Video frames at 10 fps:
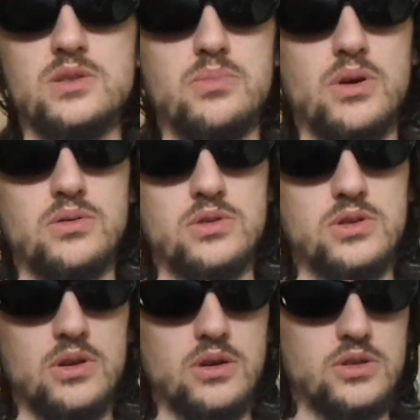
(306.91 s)
it has the
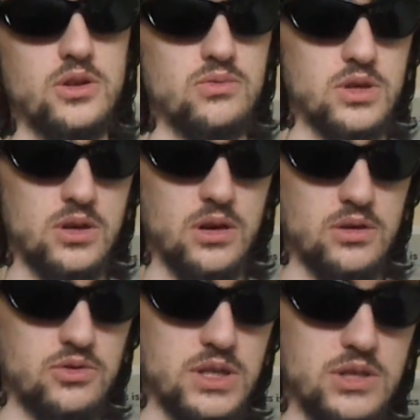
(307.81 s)
box. I sold the
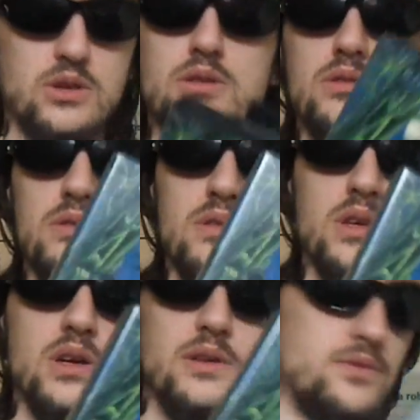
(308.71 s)
cartridge on
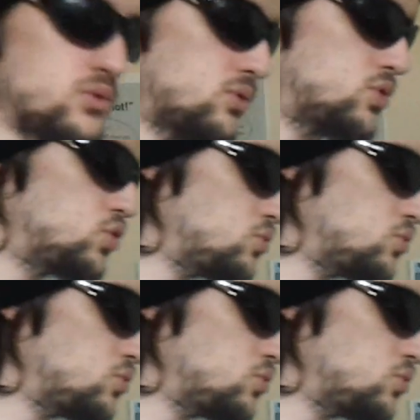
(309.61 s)
for